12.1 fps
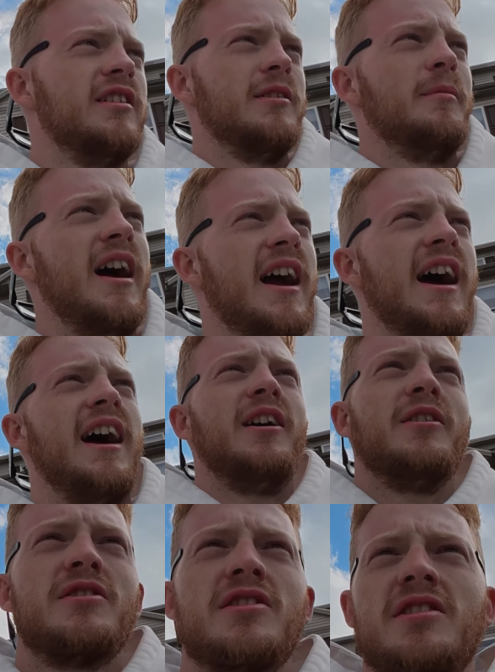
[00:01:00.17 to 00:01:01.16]
into my
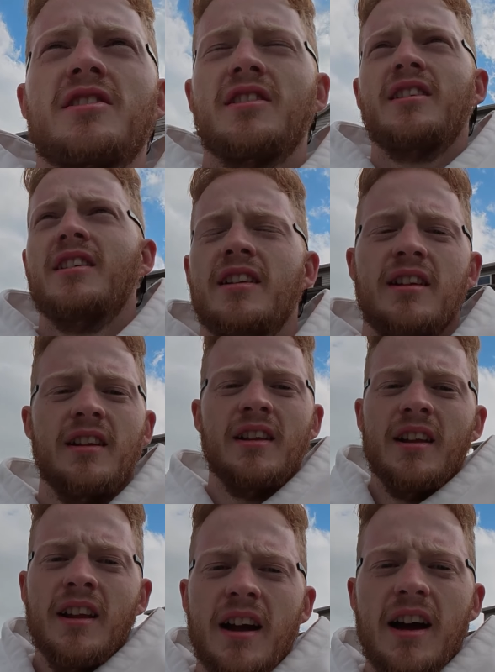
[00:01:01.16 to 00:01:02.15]
house,
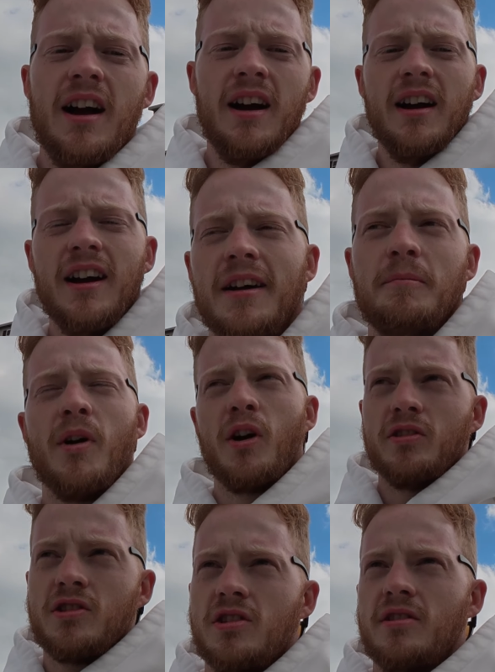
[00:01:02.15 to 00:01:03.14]

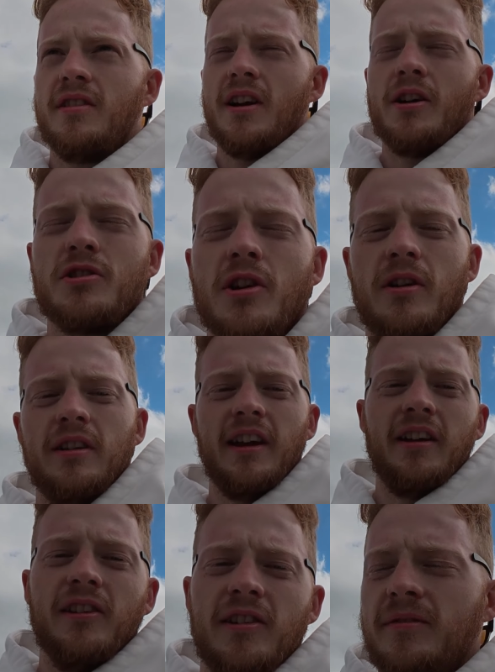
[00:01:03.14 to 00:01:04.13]
merch, I'll show it
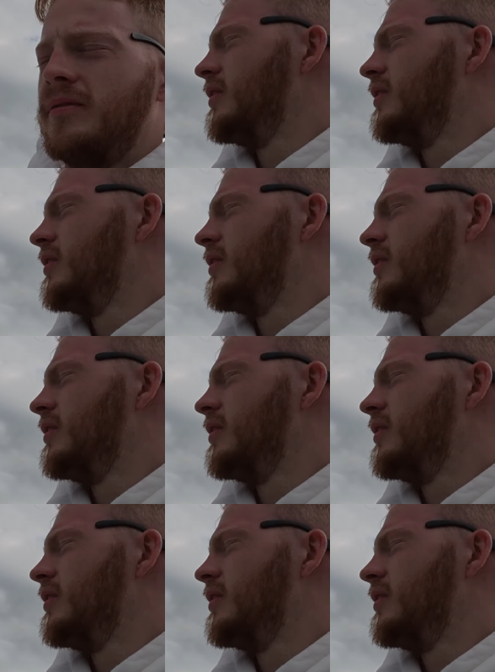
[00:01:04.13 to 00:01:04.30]
later.